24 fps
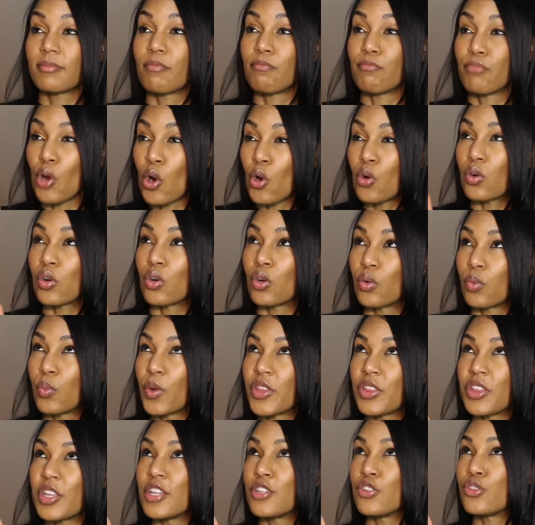broke
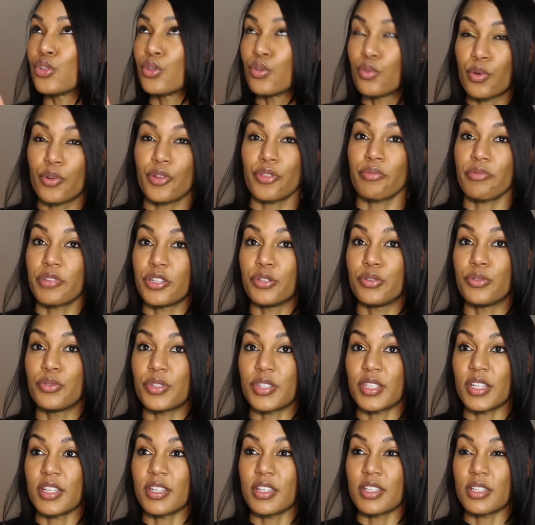within 2 or 3
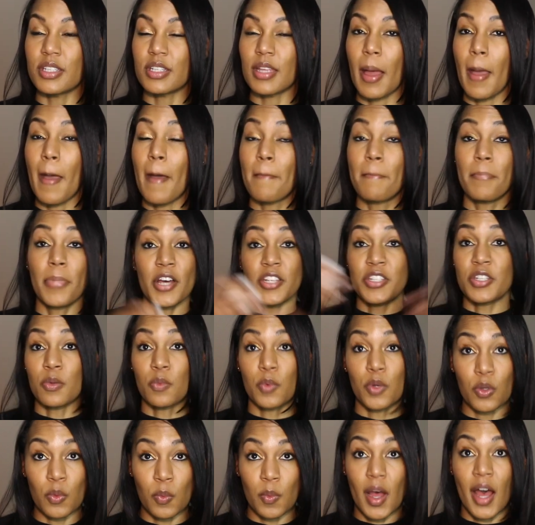uses, busted
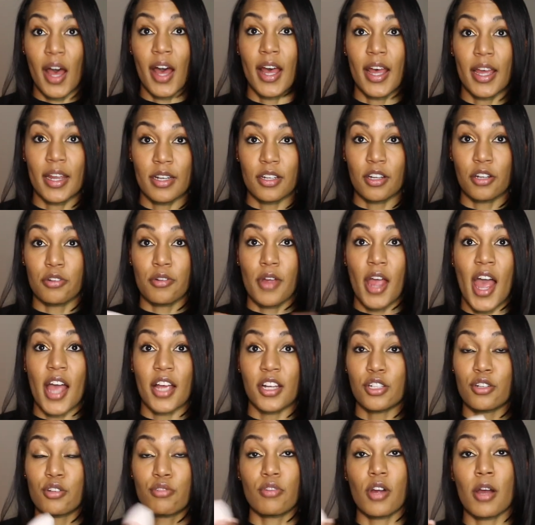worldwide,
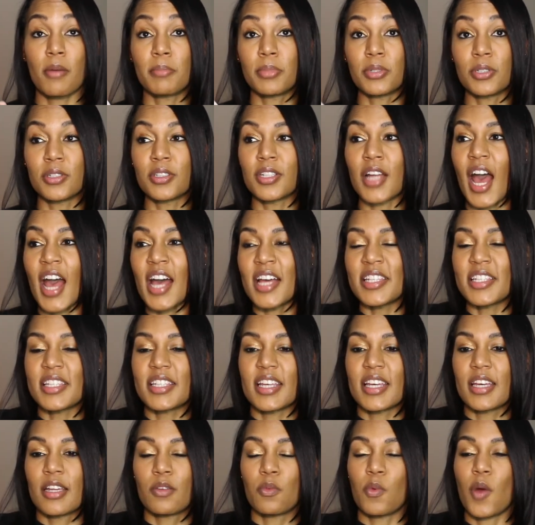cracked, crumbled. I
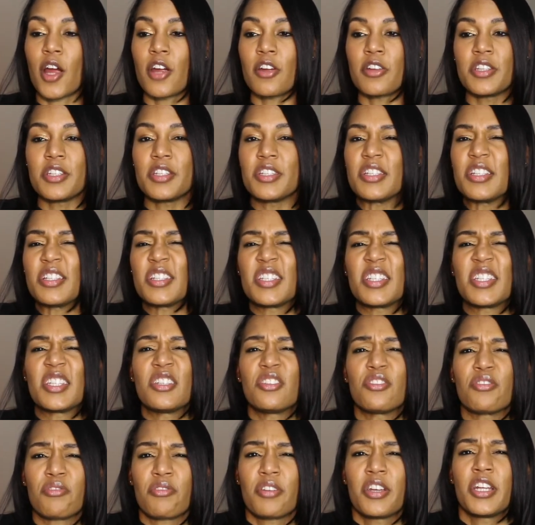said, why are these
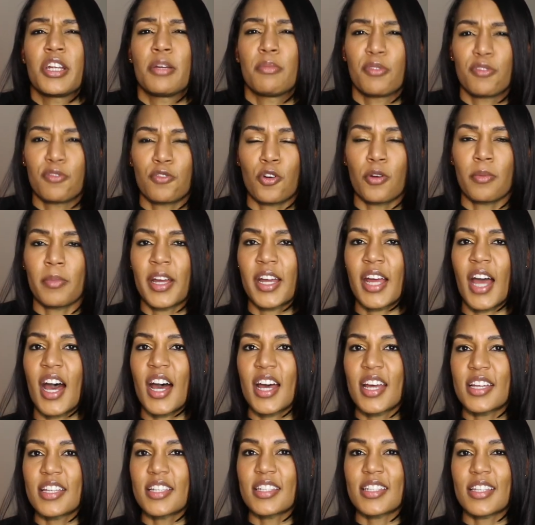disintegrating before my
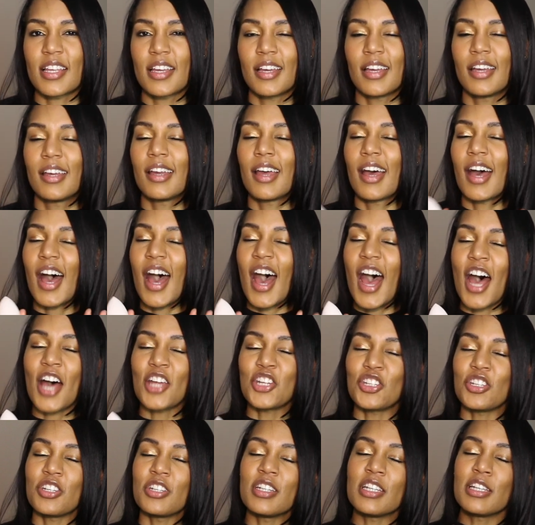eyes? I
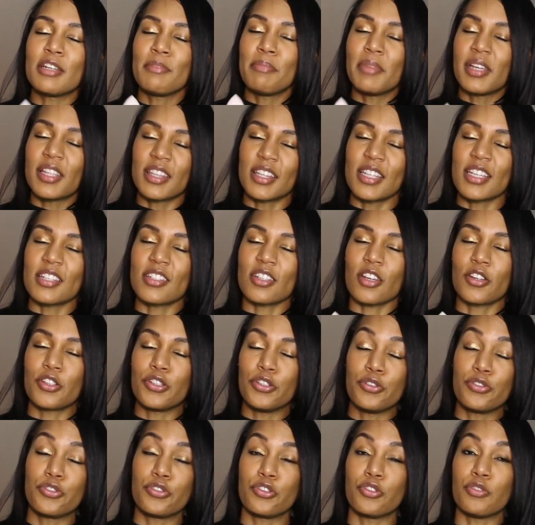shouldn't admit this on
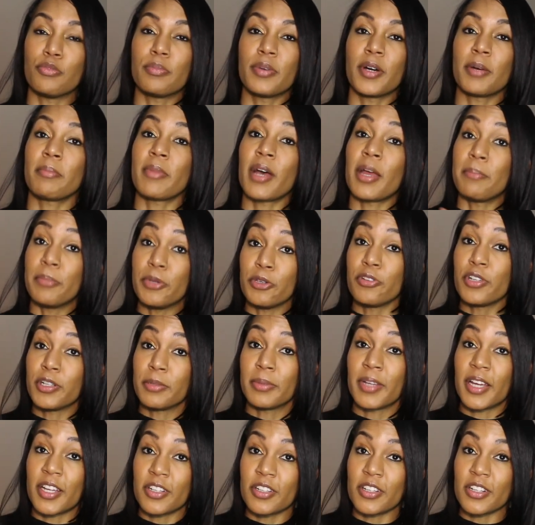YouTube, but my beauty
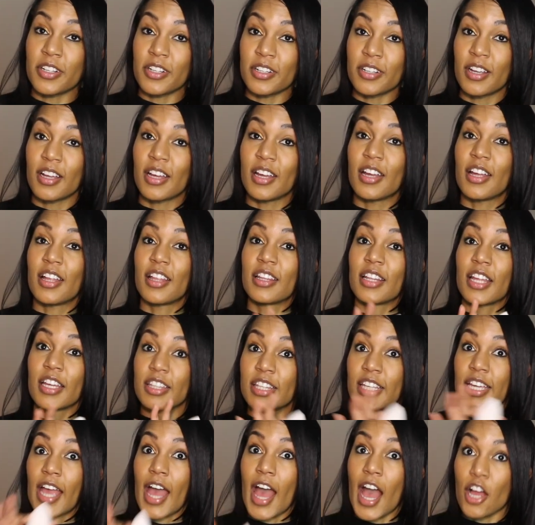blender, like
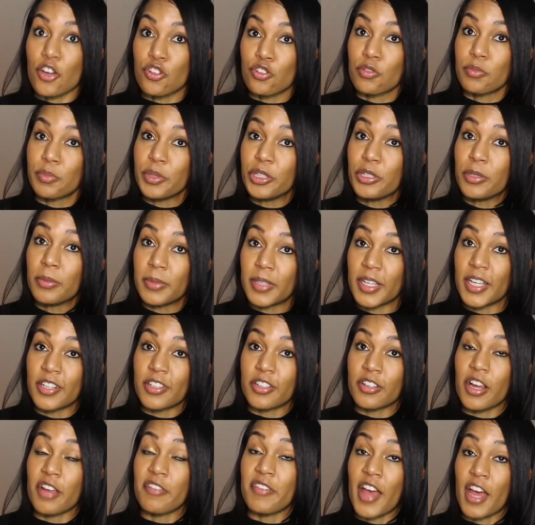the actual beauty
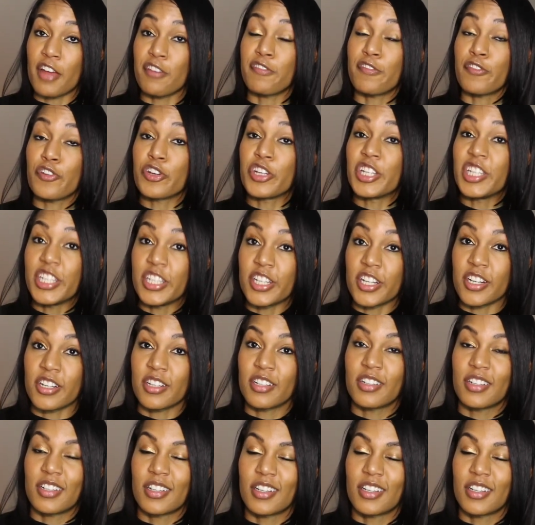blender, I've had for a year.